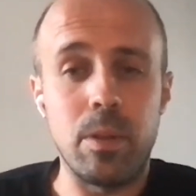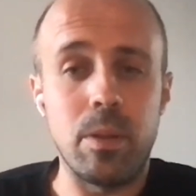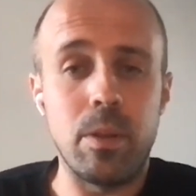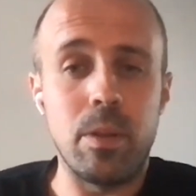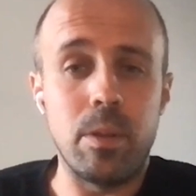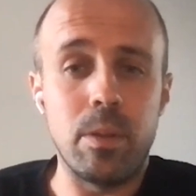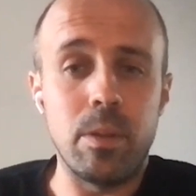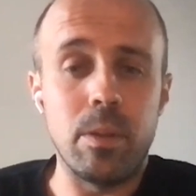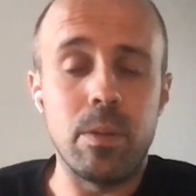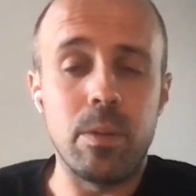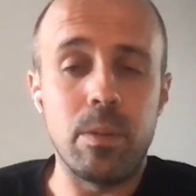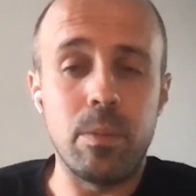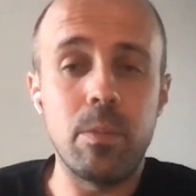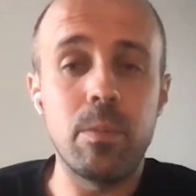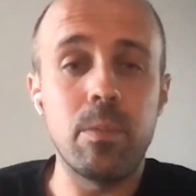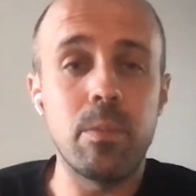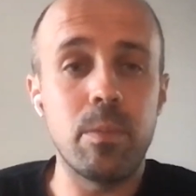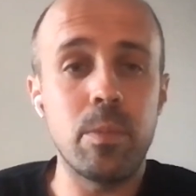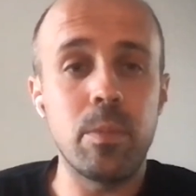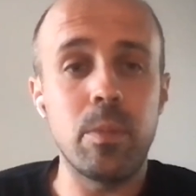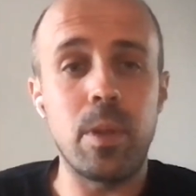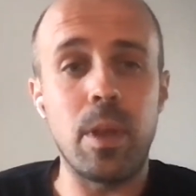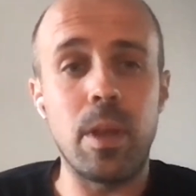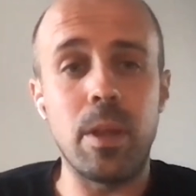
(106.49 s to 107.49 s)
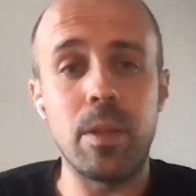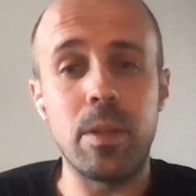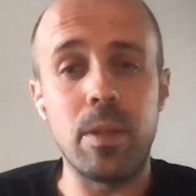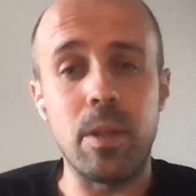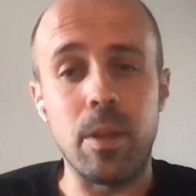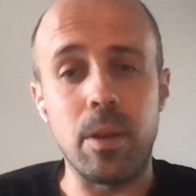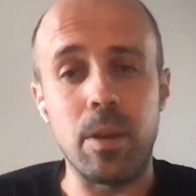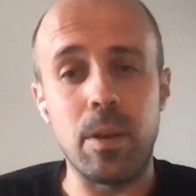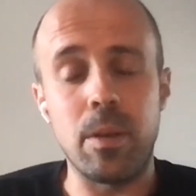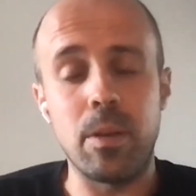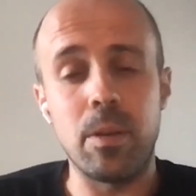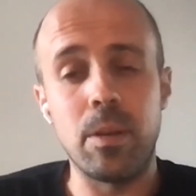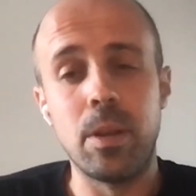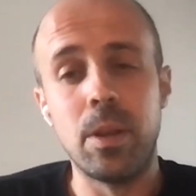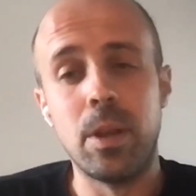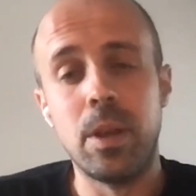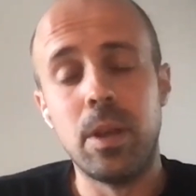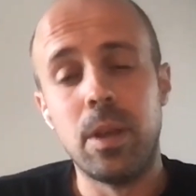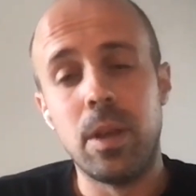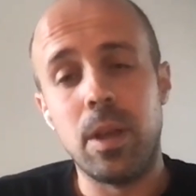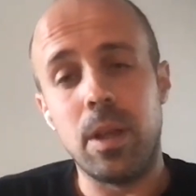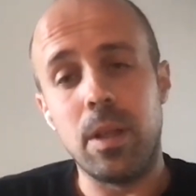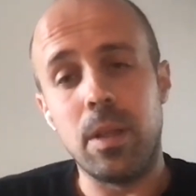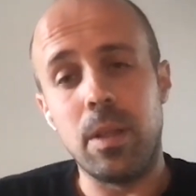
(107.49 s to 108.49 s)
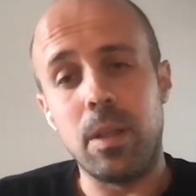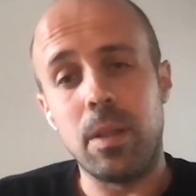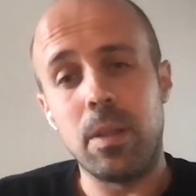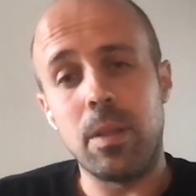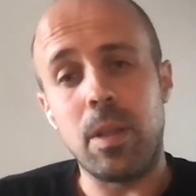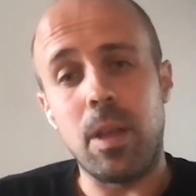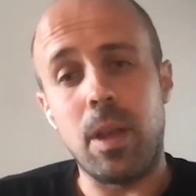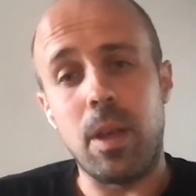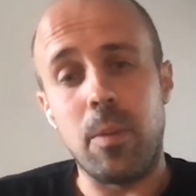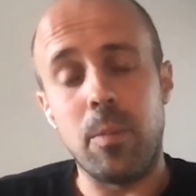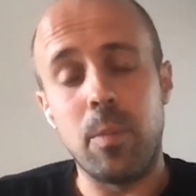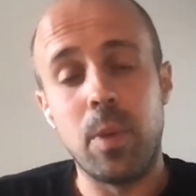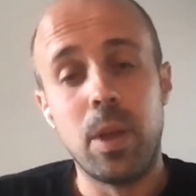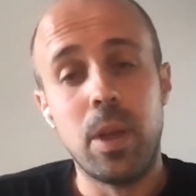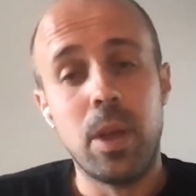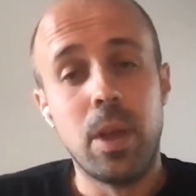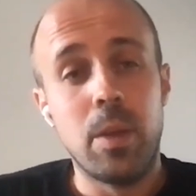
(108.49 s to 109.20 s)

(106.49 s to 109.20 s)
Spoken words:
in AdTech at that time.